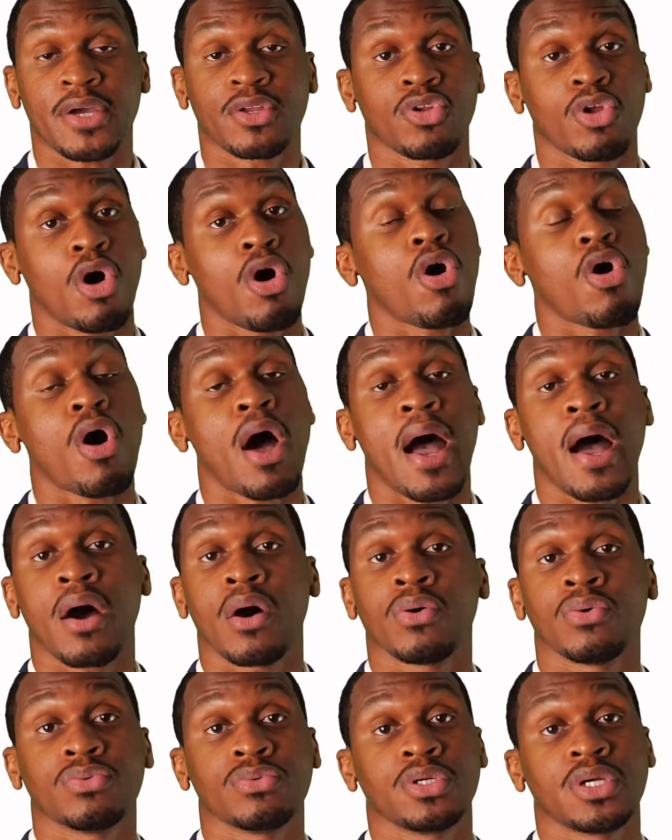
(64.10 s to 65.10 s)
"No, I
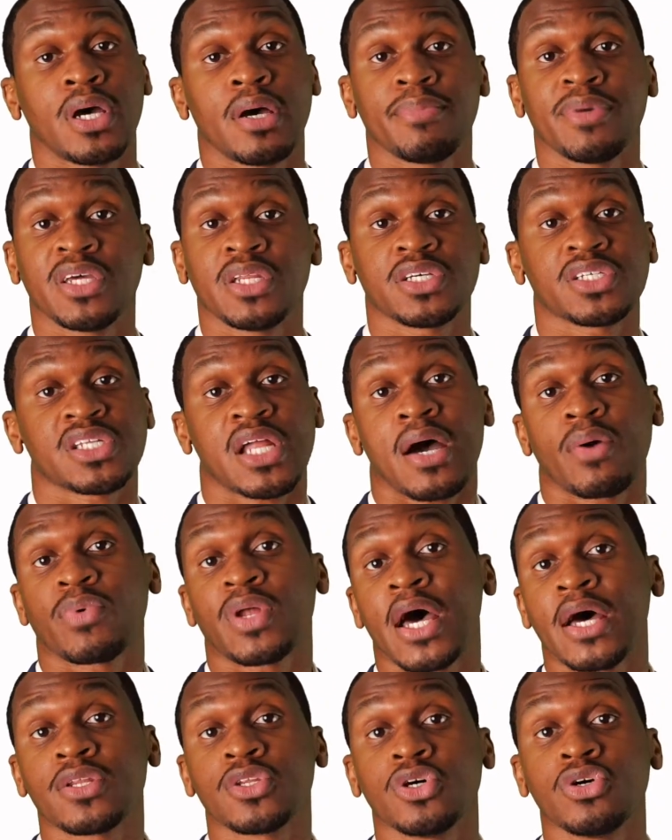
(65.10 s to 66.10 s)
don't. You know what I mean? That's not what
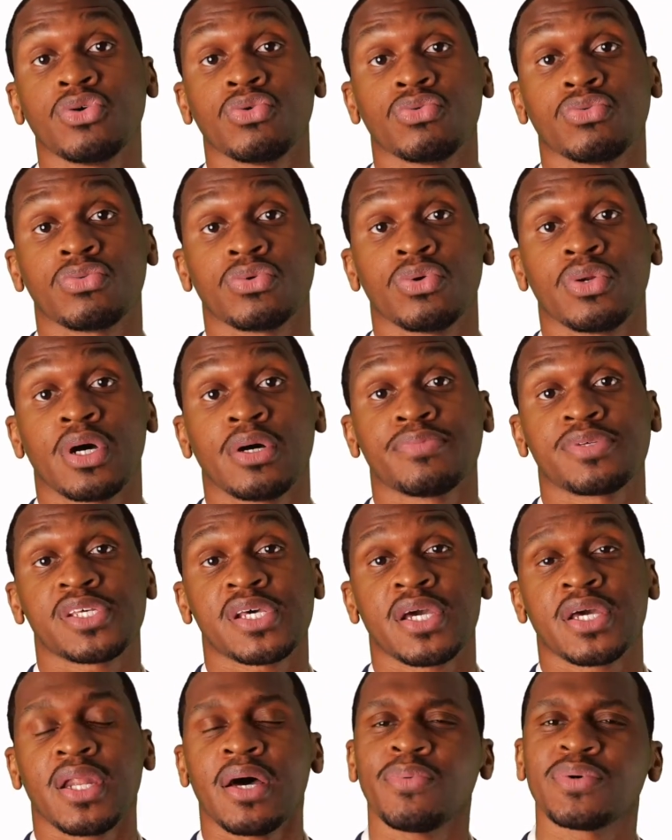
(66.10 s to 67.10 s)
I do." You know what I'm
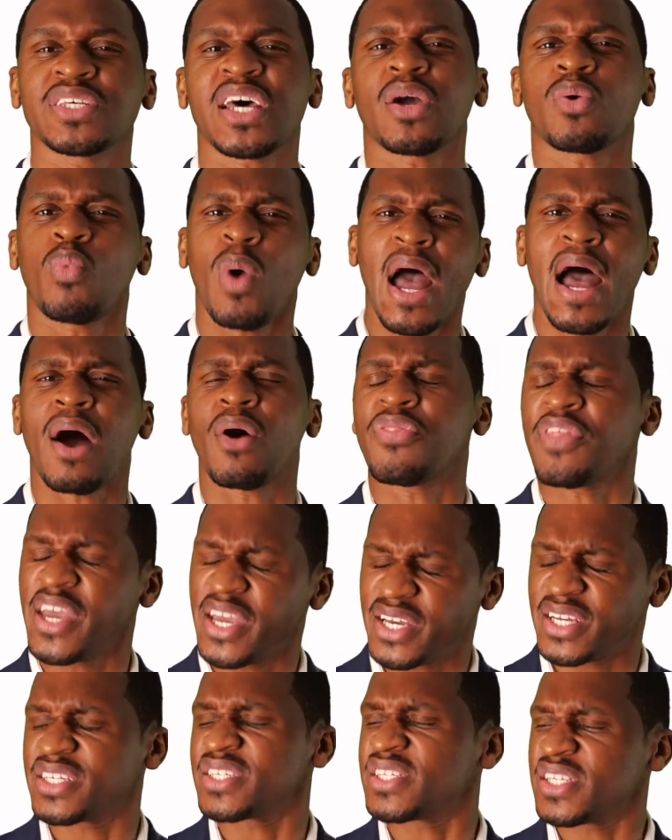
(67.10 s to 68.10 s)
saying? I was like, "Wow, they
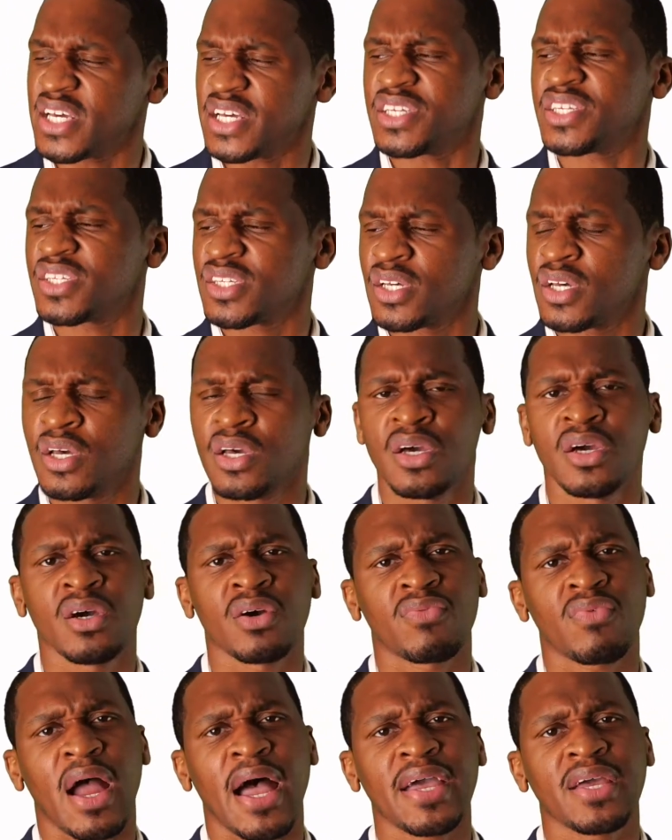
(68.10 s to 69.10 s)
exist."
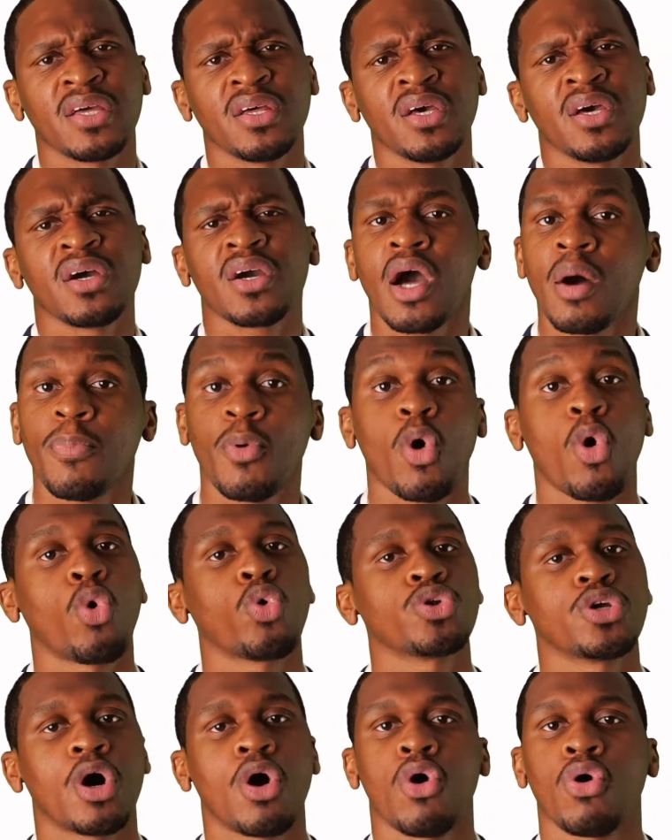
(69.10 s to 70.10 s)
Right? A couple
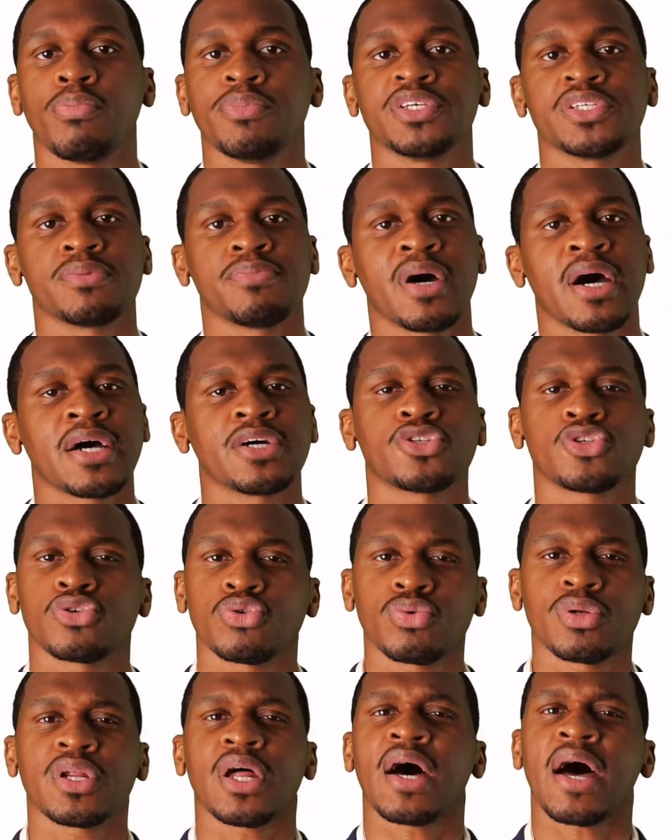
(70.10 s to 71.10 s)
older homies of mine too
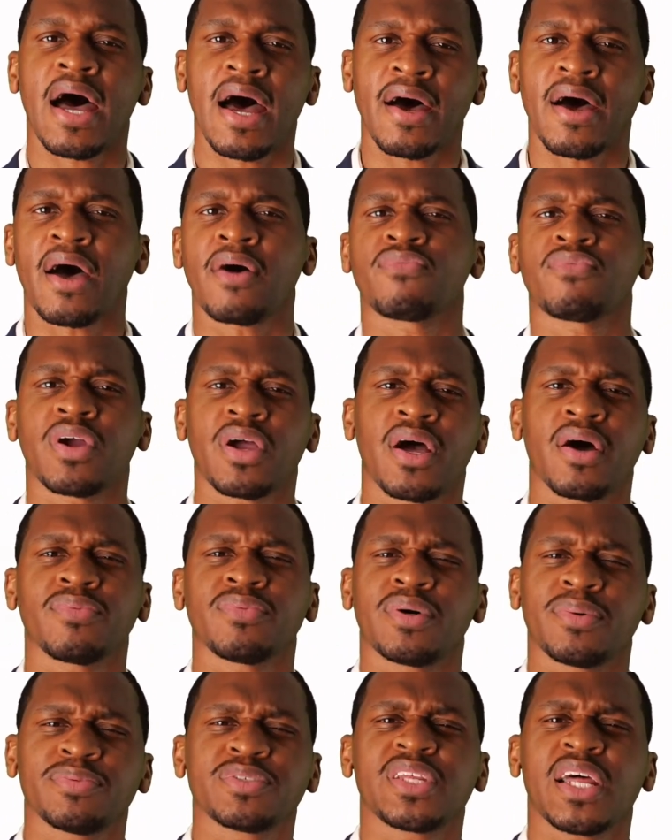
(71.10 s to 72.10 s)
that I
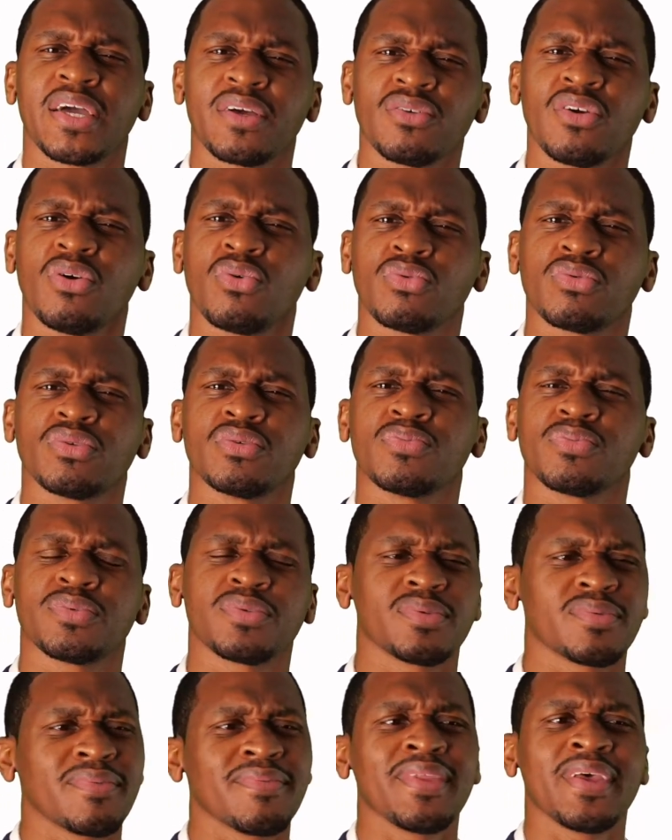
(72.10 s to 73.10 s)
was like, "Yo,
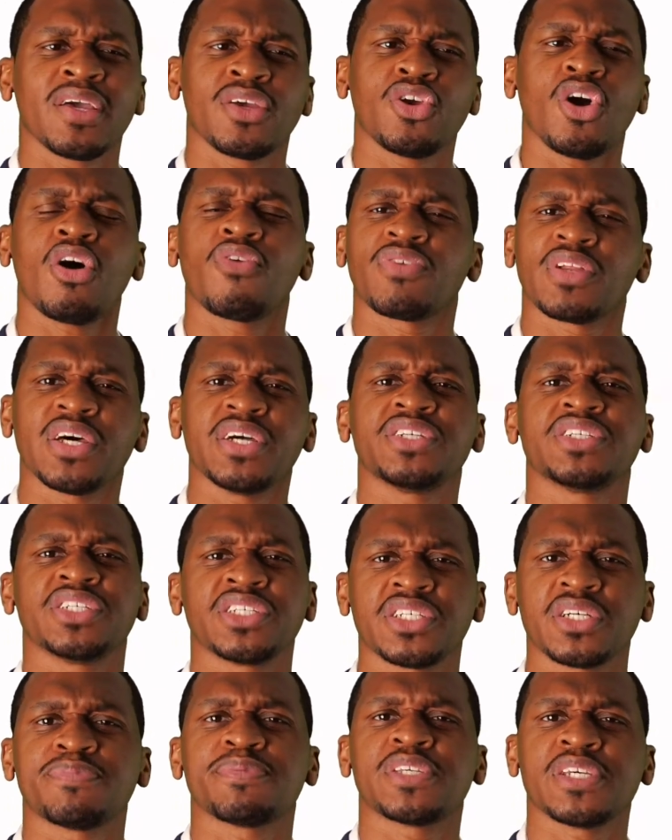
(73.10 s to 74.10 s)
y'all
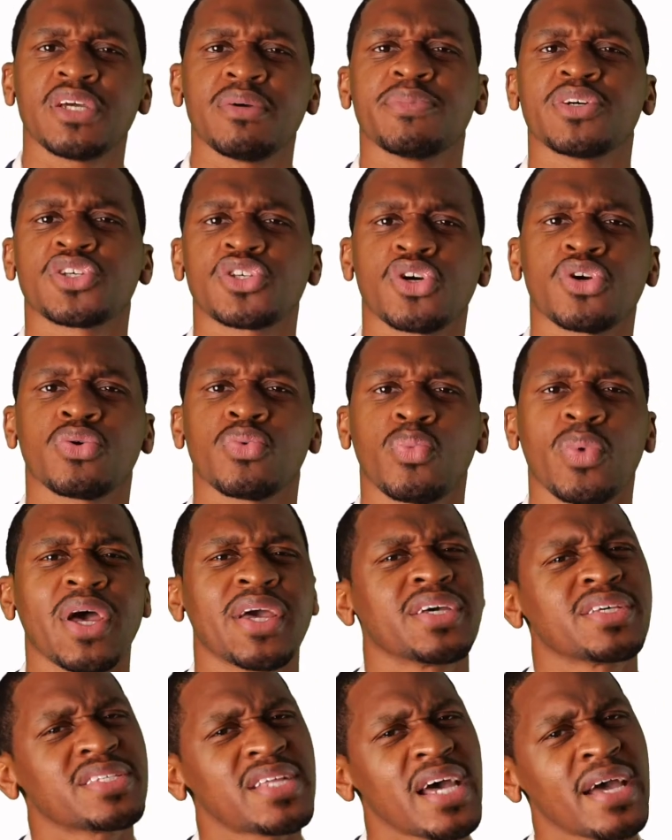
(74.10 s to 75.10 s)
relationship seem a certain way.
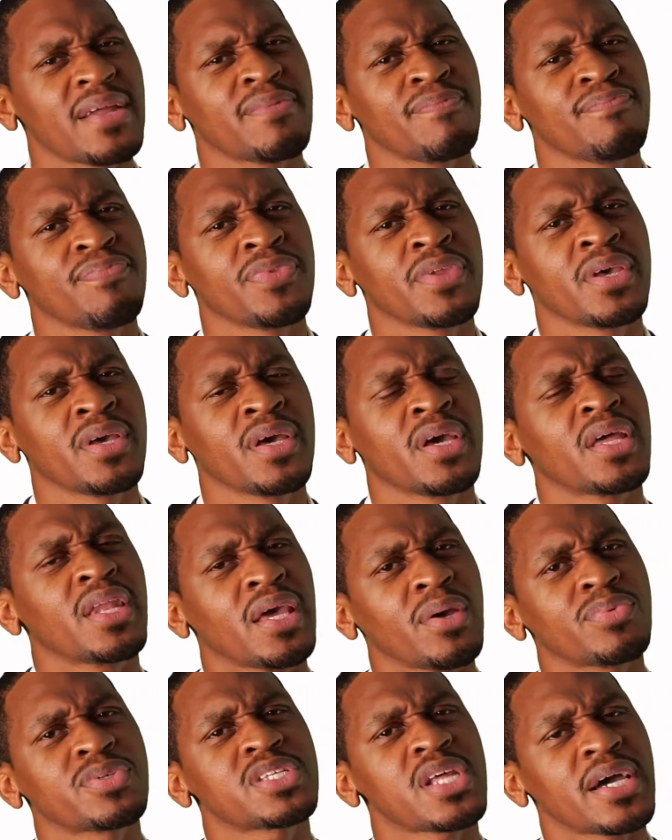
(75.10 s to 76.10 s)
Is that?" And they
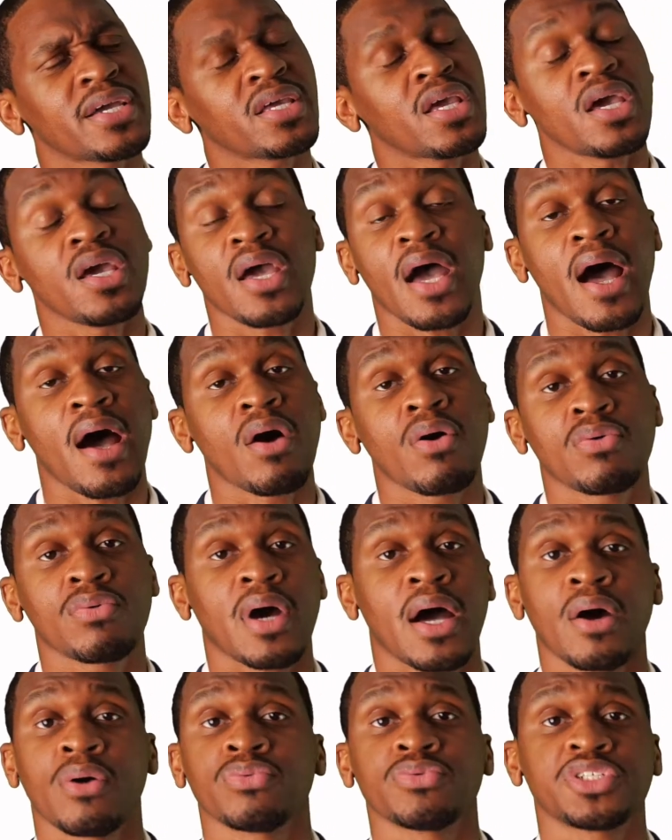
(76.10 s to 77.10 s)
was like, "Yeah,
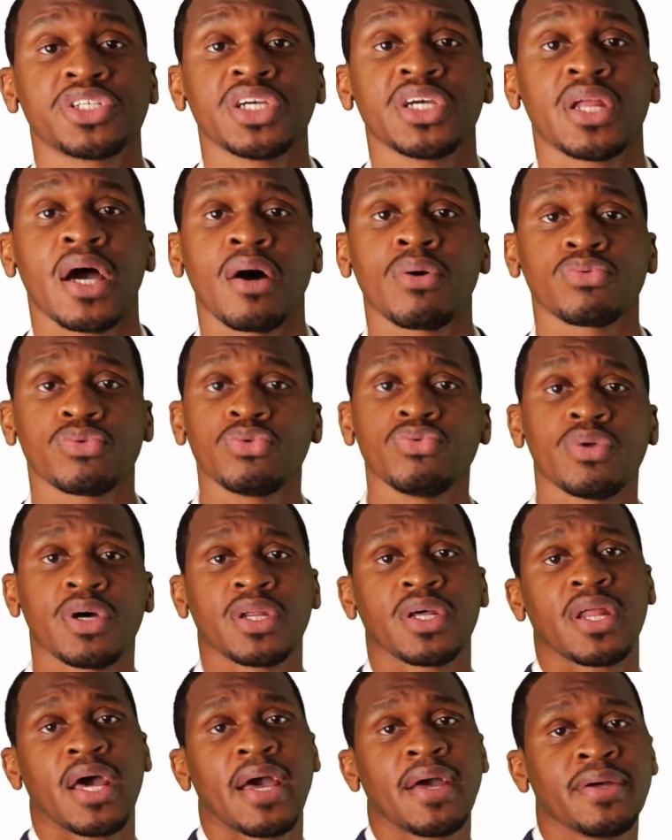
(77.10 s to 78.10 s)
I don't cheat. I don't do none
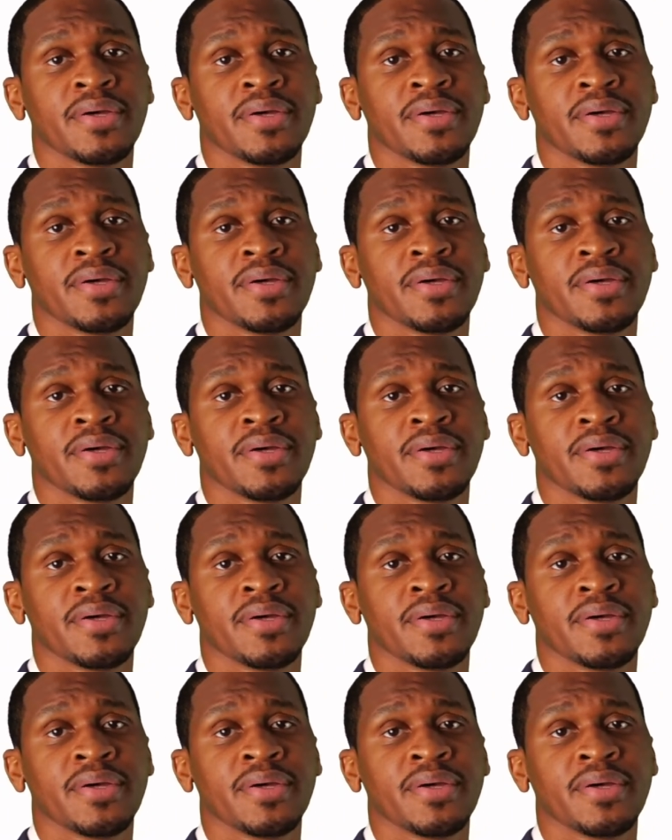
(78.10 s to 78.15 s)
of that